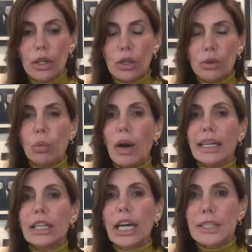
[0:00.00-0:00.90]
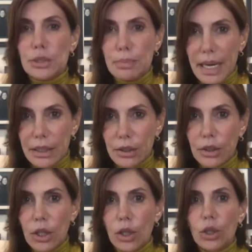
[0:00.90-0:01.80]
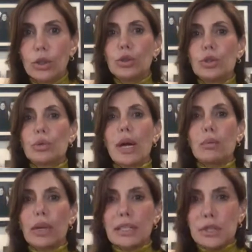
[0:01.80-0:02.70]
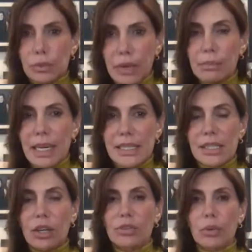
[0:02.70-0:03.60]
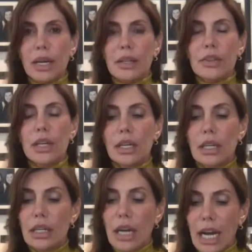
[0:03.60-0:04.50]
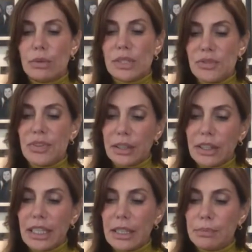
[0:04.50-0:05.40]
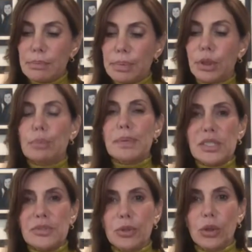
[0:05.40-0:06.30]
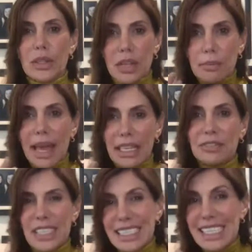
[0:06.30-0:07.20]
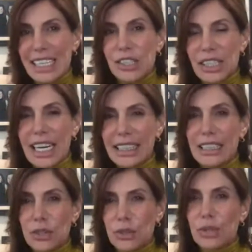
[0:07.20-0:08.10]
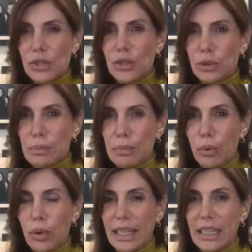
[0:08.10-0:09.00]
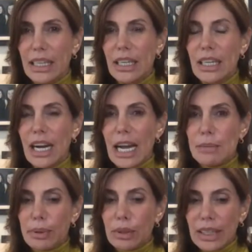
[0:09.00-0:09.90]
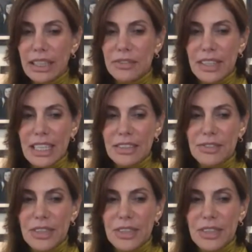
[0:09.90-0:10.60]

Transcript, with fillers: what could I do better? Who do I want to surround myself with? I was very purposeful in the manifestation, I guess, to a certain point. I believe that if